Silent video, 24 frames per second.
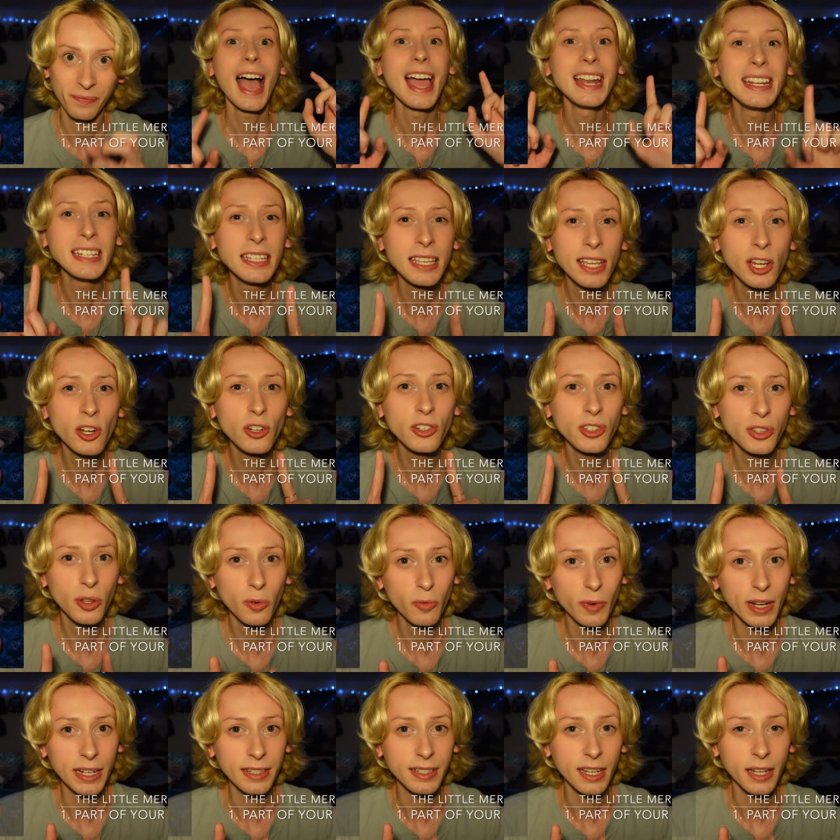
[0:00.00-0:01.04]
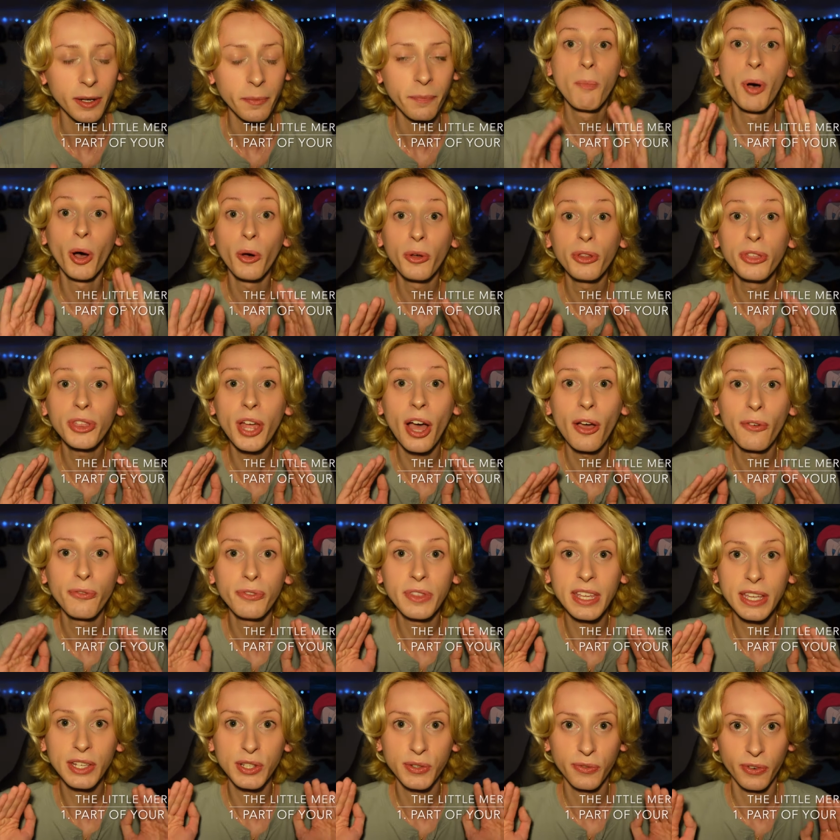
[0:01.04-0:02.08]
And here's the reason. Both of
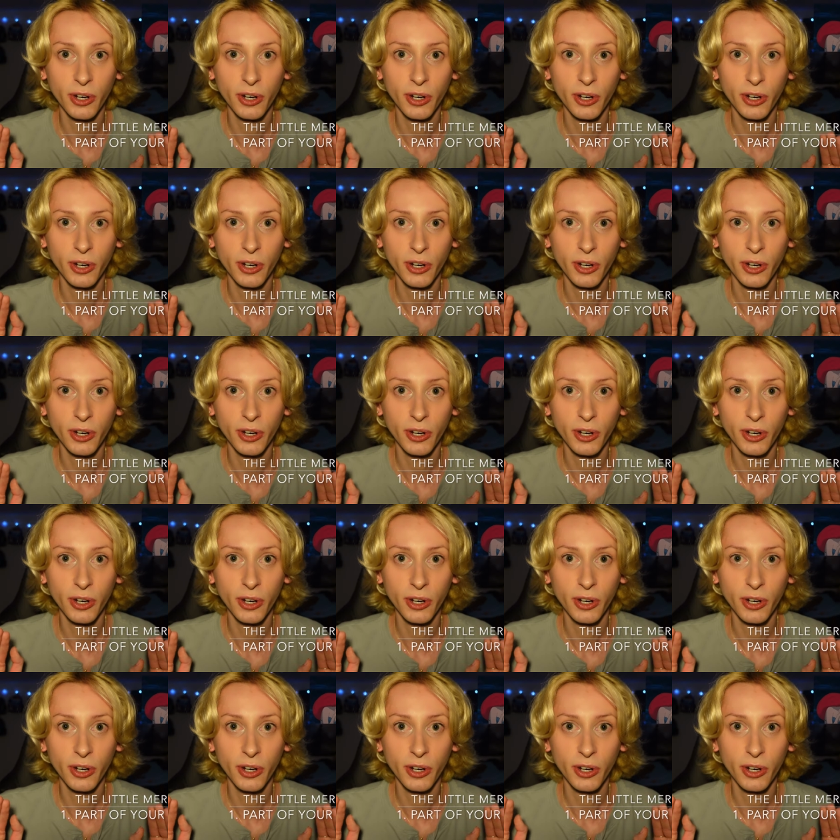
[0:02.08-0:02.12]
these